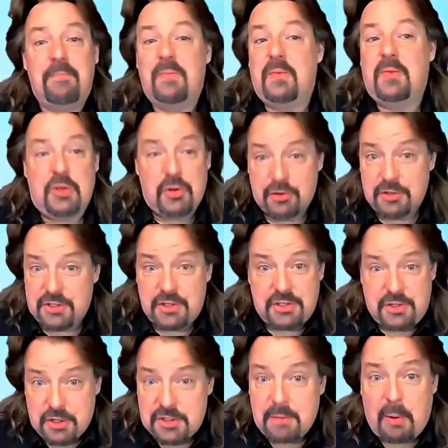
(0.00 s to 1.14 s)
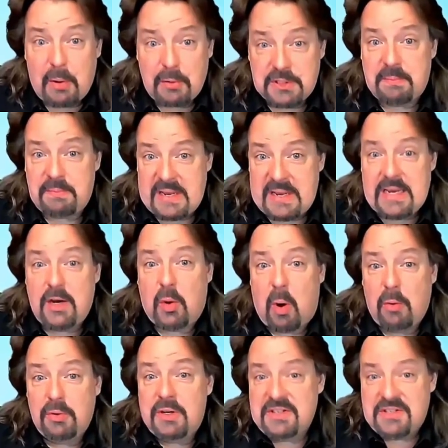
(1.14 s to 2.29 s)
you're you're supposed to be
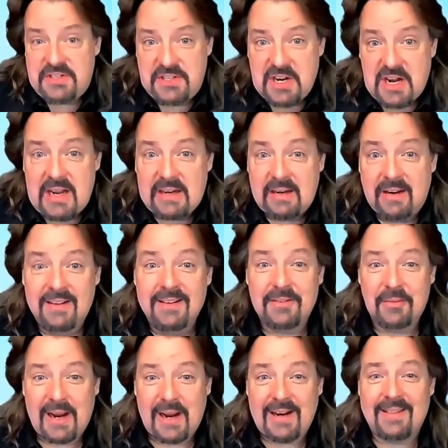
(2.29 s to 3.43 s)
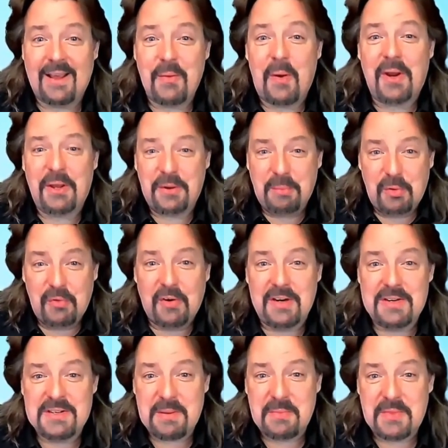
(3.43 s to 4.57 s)
quote done, right? They want you to move on
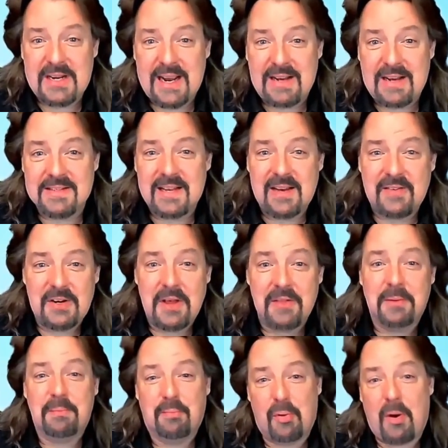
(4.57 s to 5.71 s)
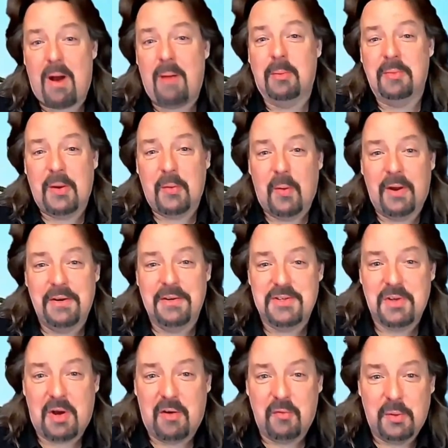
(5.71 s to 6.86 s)
to something else. They have another problem they want you to
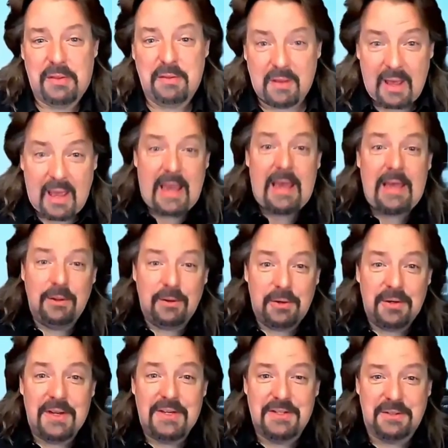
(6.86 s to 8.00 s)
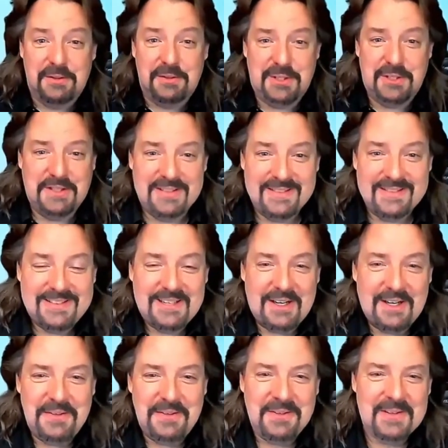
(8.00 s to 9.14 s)
solve with a learning solution, you know?